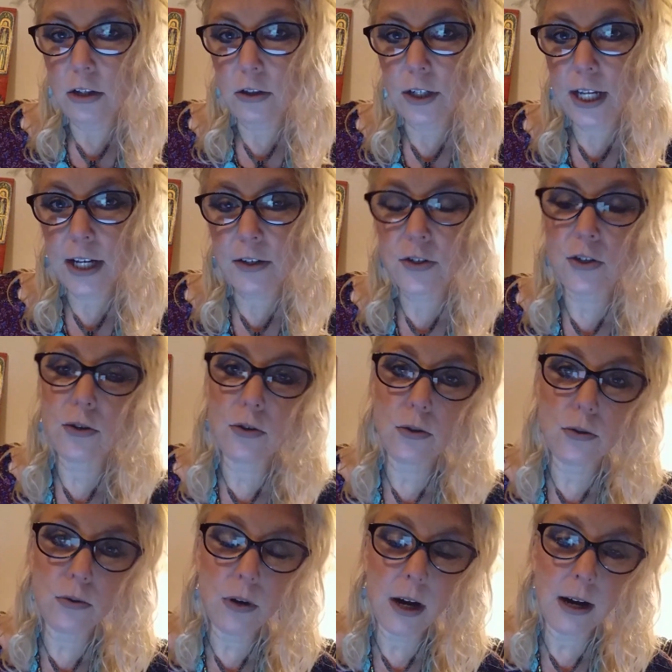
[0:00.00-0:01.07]
looking
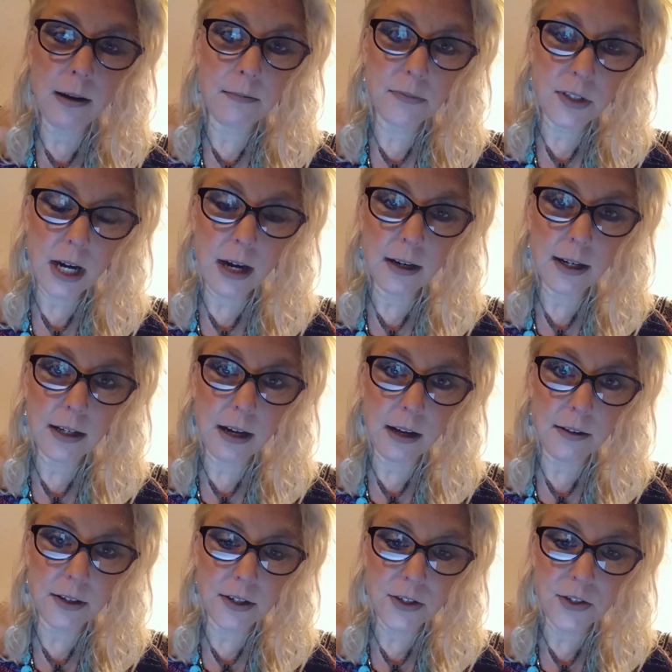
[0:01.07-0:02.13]
to um, target
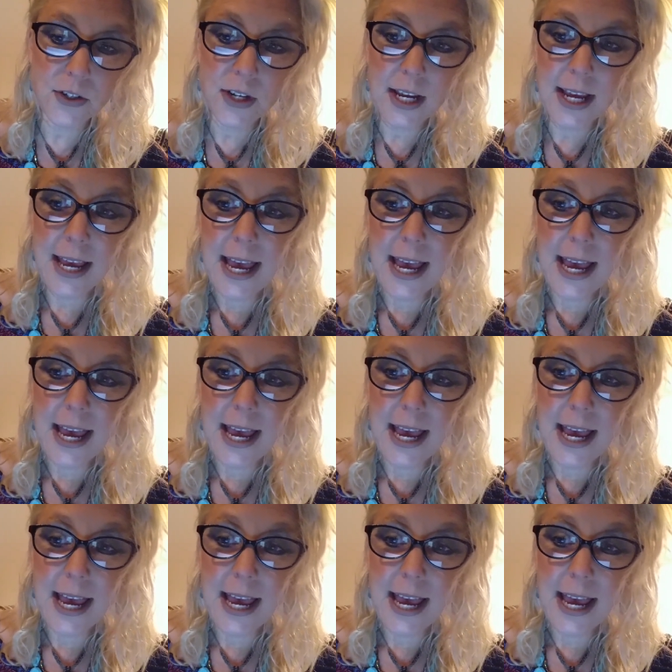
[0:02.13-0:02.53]
others.